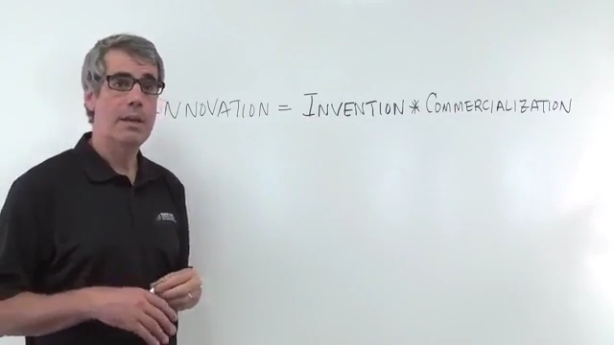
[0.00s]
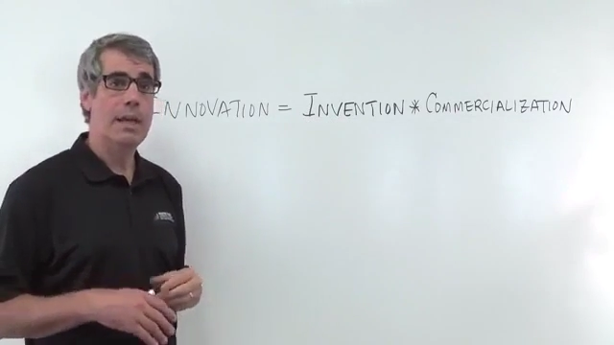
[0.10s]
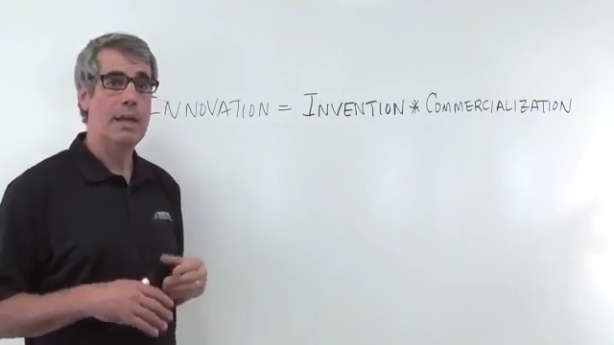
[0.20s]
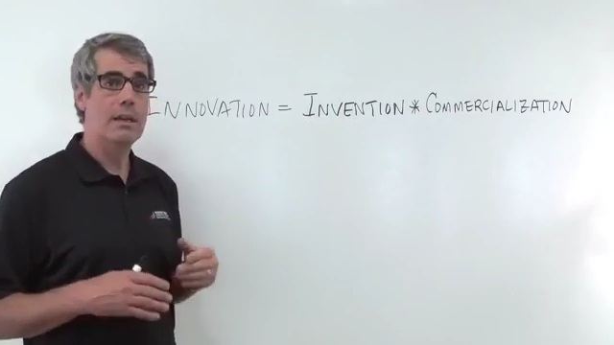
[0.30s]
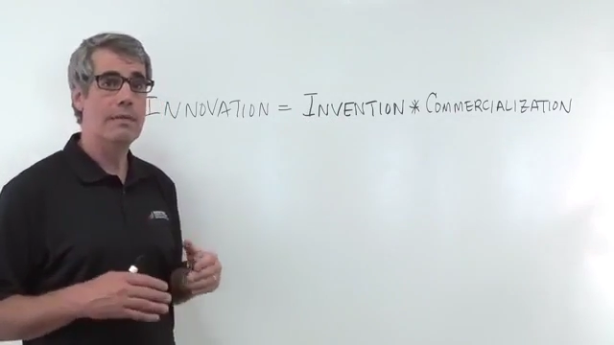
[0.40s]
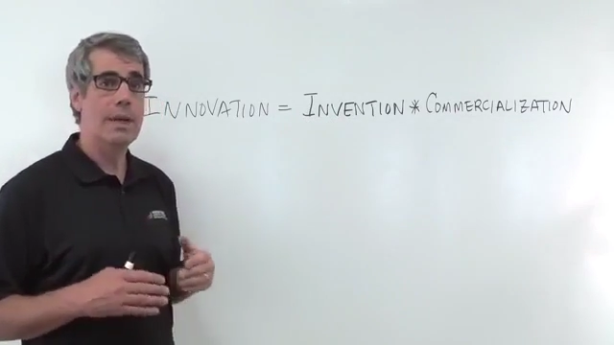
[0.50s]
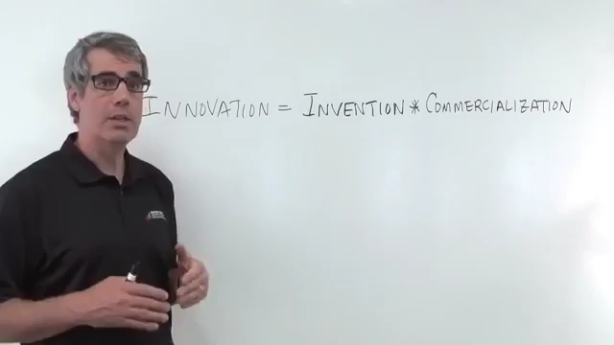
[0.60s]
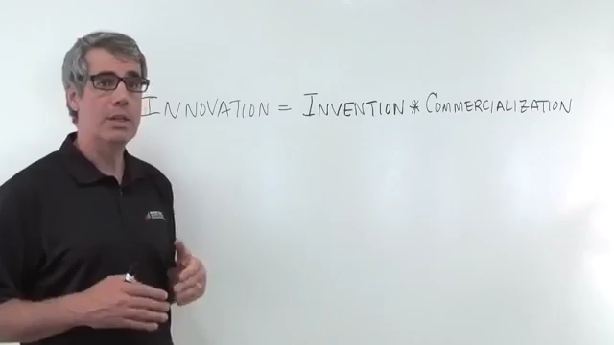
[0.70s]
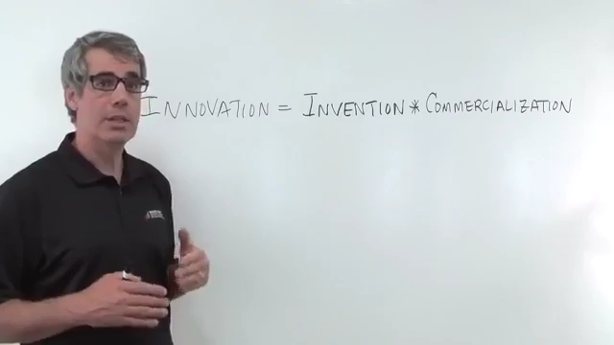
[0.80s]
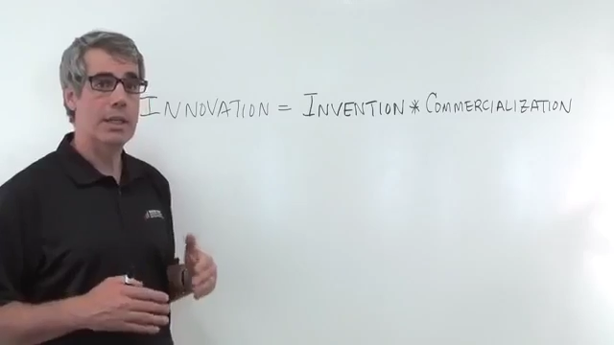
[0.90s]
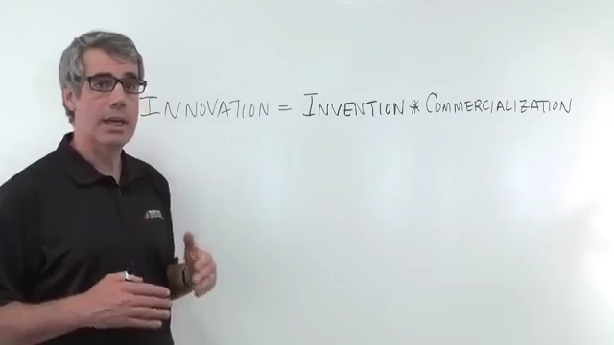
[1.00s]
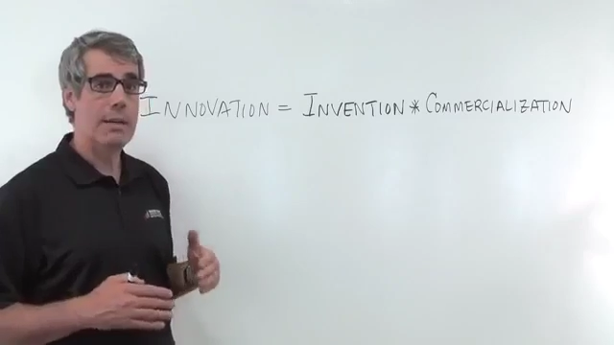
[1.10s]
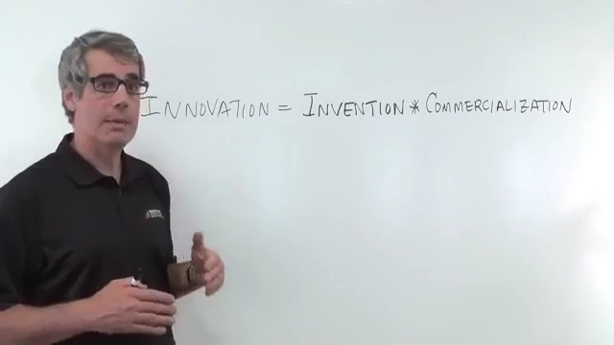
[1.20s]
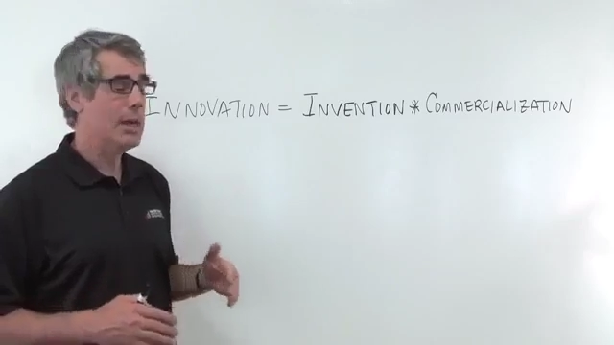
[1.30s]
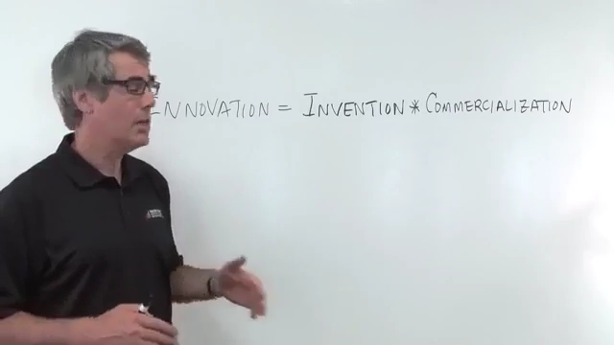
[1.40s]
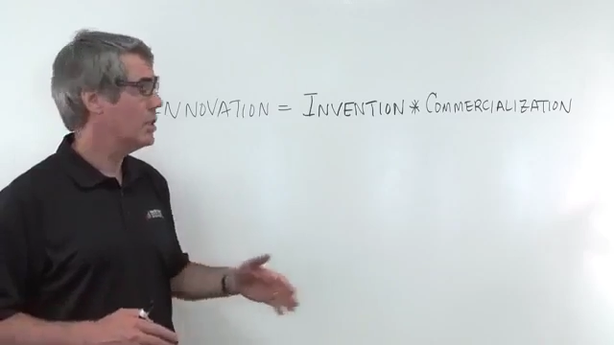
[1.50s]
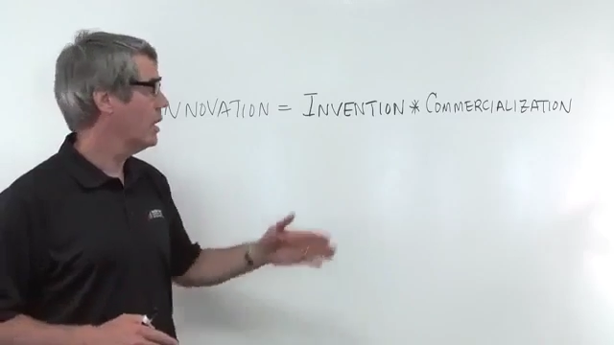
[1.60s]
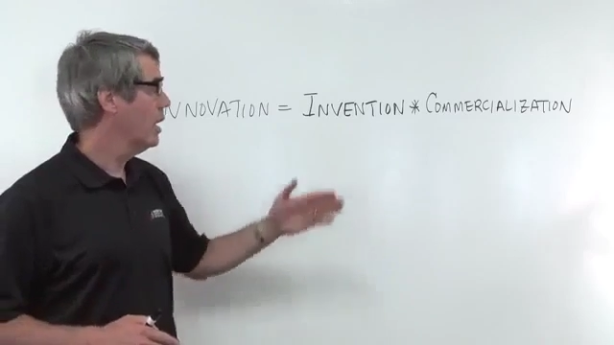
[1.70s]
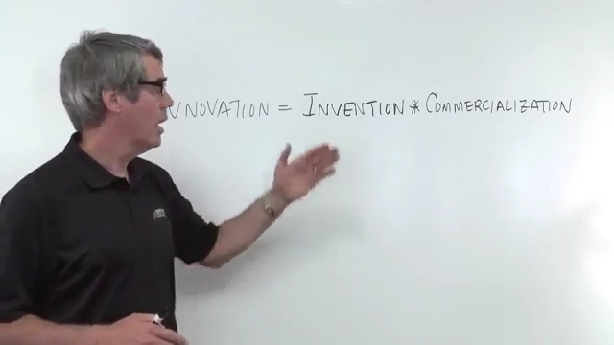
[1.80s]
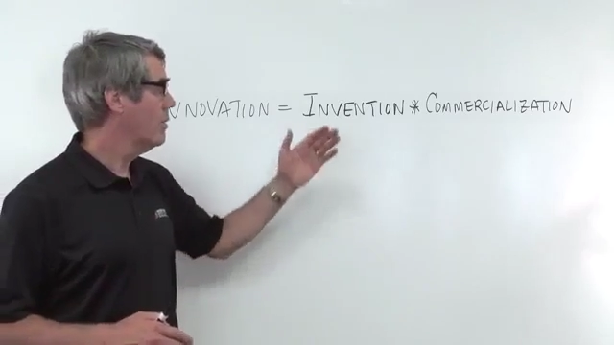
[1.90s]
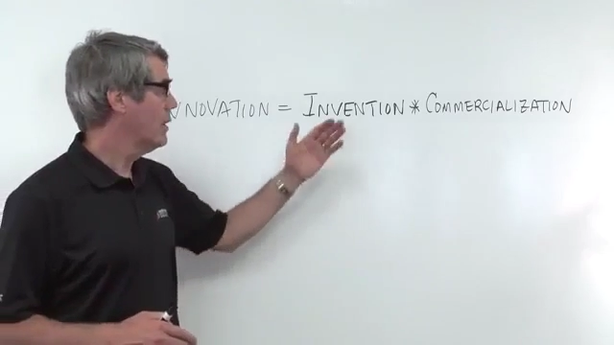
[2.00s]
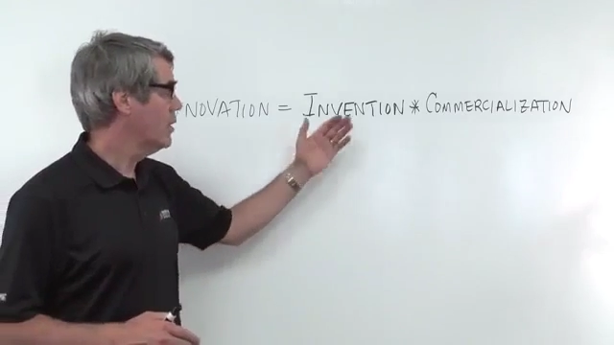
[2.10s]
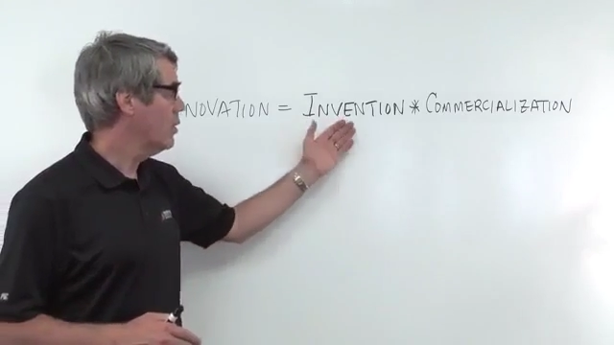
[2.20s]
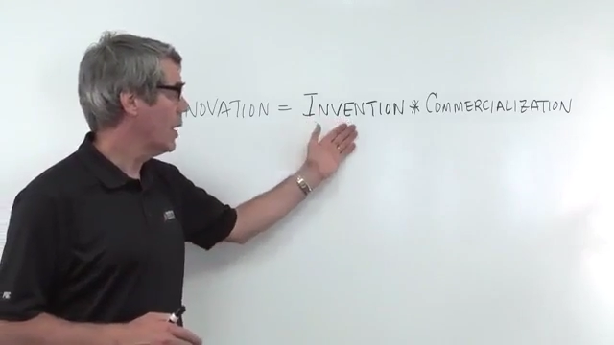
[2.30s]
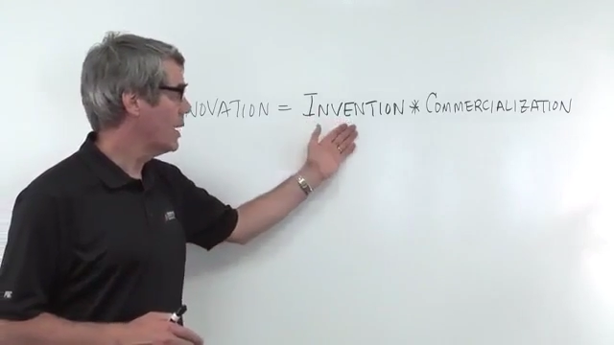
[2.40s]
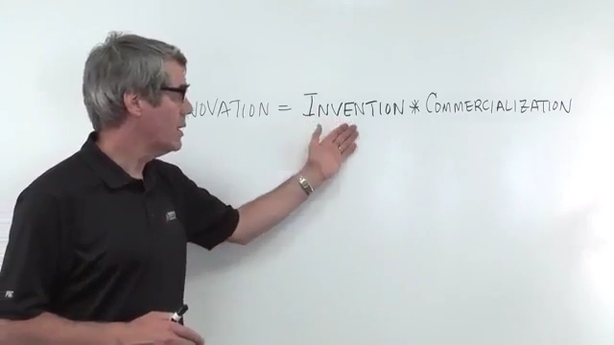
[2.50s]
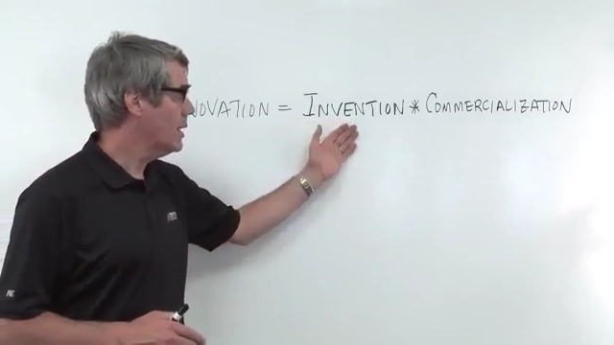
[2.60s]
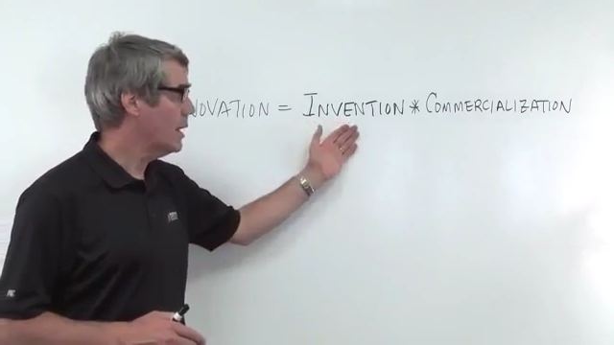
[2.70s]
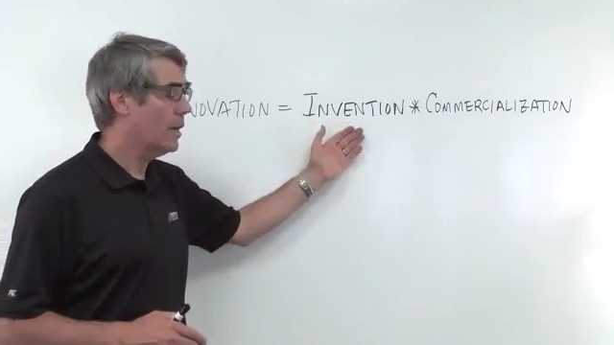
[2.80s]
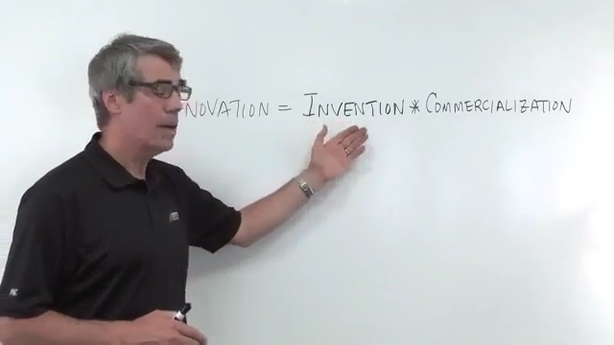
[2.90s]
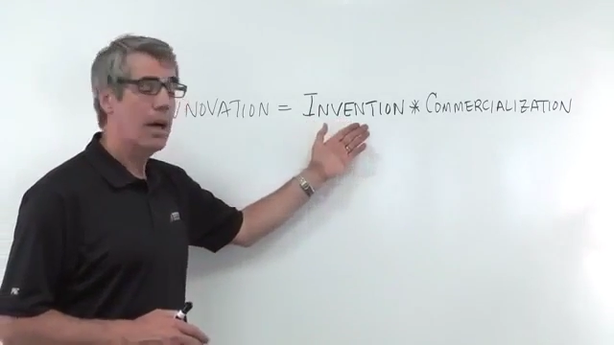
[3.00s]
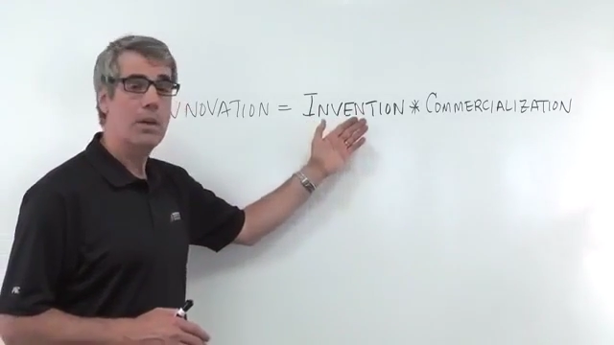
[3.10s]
that innovation is a combination of a new idea,